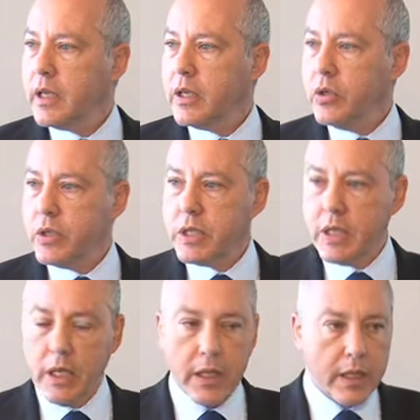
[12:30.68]
you'll
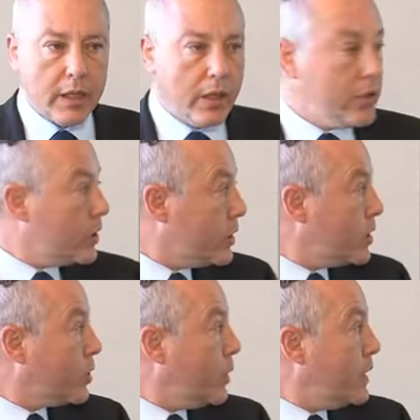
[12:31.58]
see that there's a
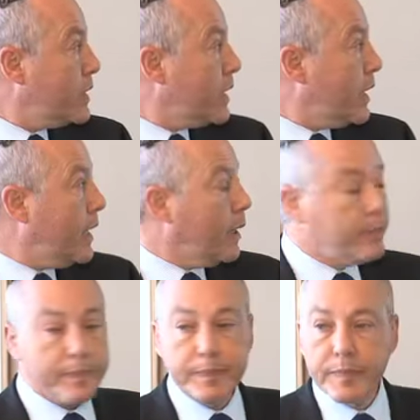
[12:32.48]
screen set
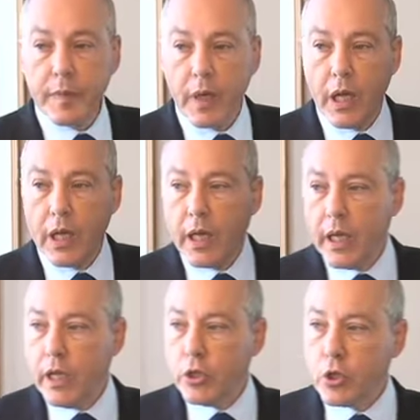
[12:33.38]
up.
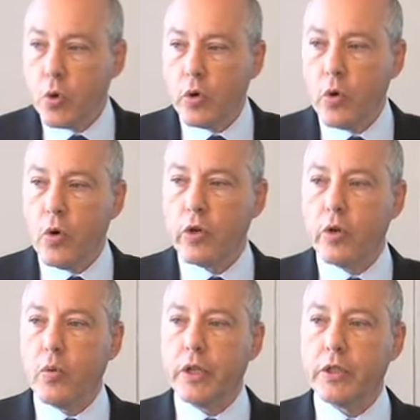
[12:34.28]
In short
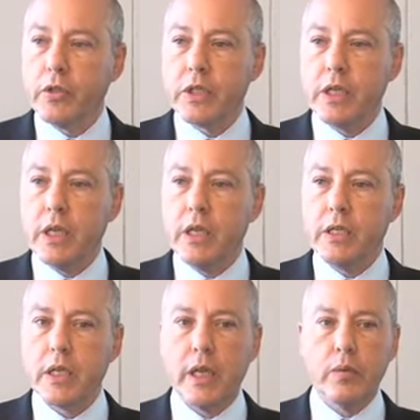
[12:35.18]
order, what you'll see
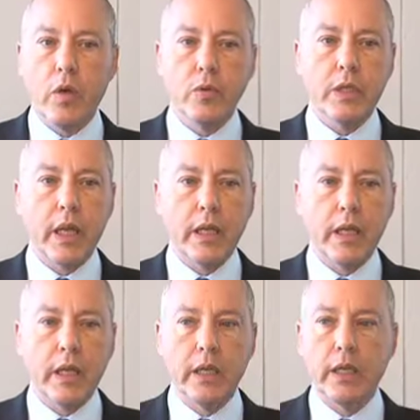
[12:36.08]
is a
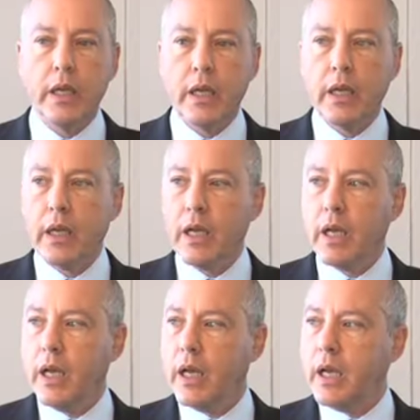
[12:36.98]
rotating,
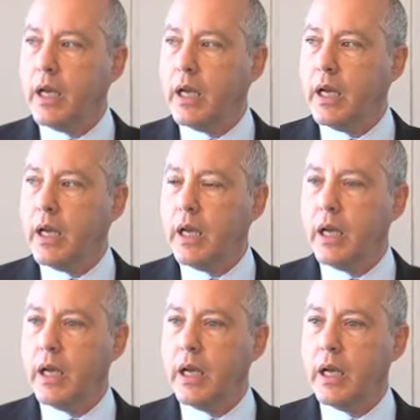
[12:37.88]

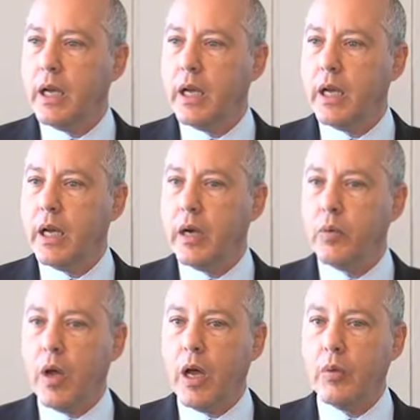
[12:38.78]
a
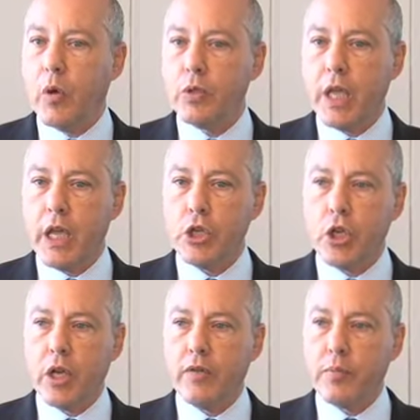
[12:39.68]

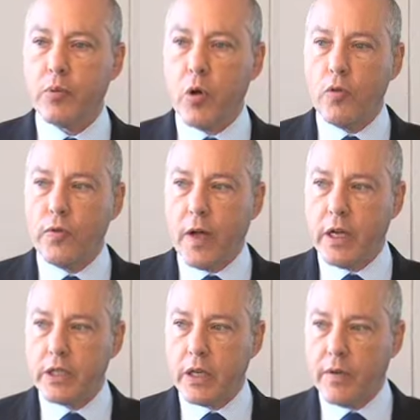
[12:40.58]
rotation of the
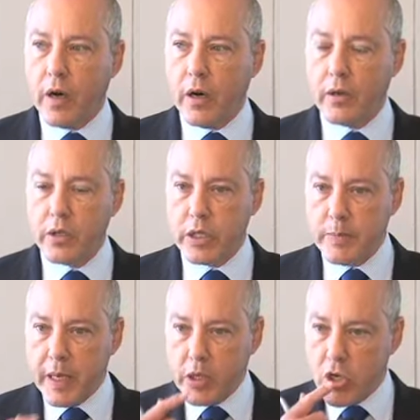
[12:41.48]
profiles of our
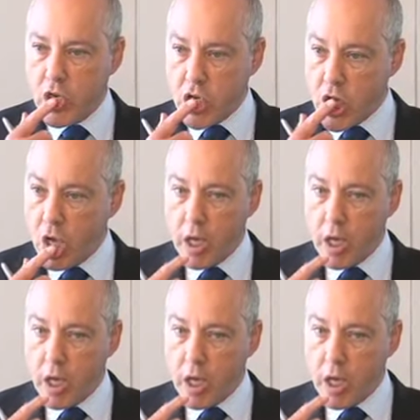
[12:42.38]
speakers